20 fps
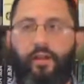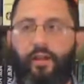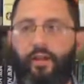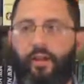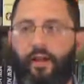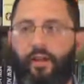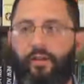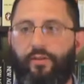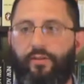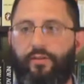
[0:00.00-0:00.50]

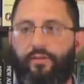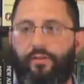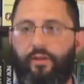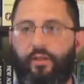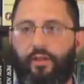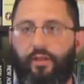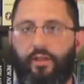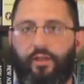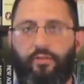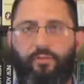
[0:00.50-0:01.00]
And now it's just
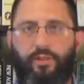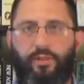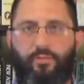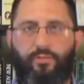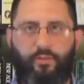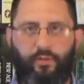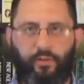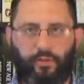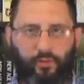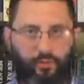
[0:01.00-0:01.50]
like I get
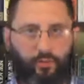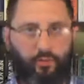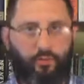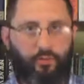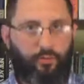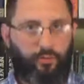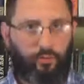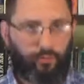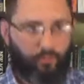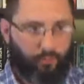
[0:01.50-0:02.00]
people and they're just
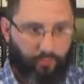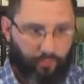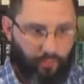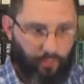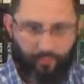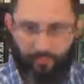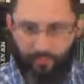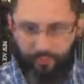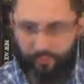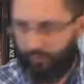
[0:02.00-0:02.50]
so
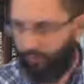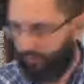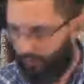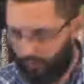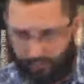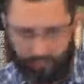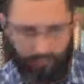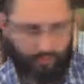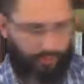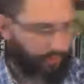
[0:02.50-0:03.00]
nervous and they're
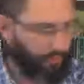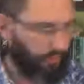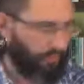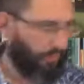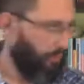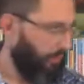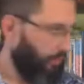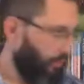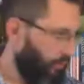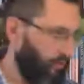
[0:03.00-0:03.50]
looking around
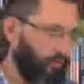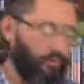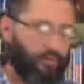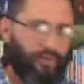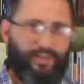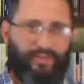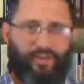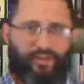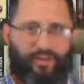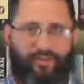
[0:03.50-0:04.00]
and uh,
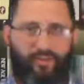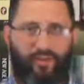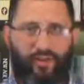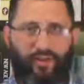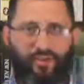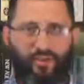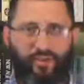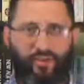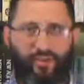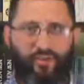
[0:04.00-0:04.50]
it's a
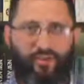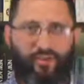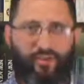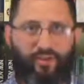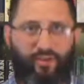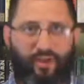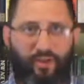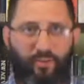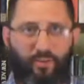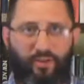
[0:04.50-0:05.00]
verse of
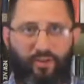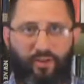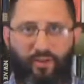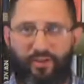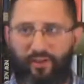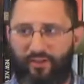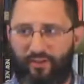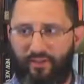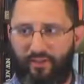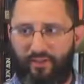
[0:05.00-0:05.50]

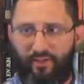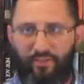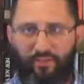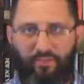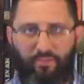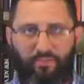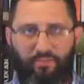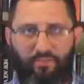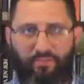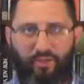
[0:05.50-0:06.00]
scripture. It's a
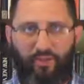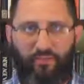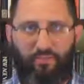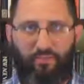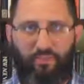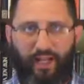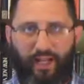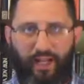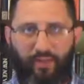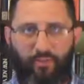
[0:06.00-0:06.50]
little, you know,
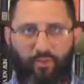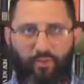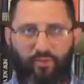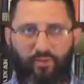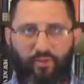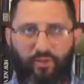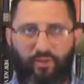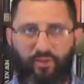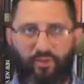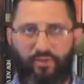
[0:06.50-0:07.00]
Bible
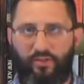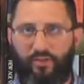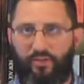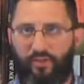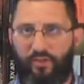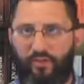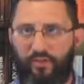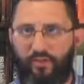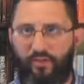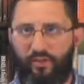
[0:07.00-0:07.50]
verse.
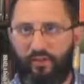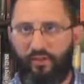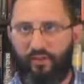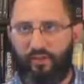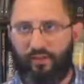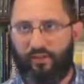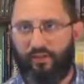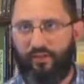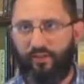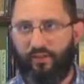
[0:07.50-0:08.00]

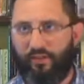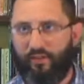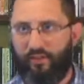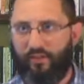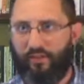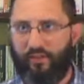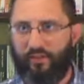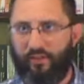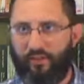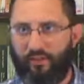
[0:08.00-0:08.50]

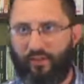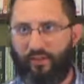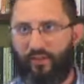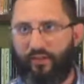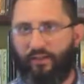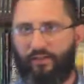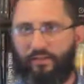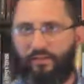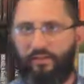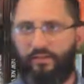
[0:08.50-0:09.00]
You
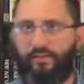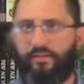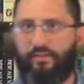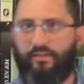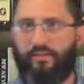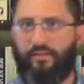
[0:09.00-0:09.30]
know?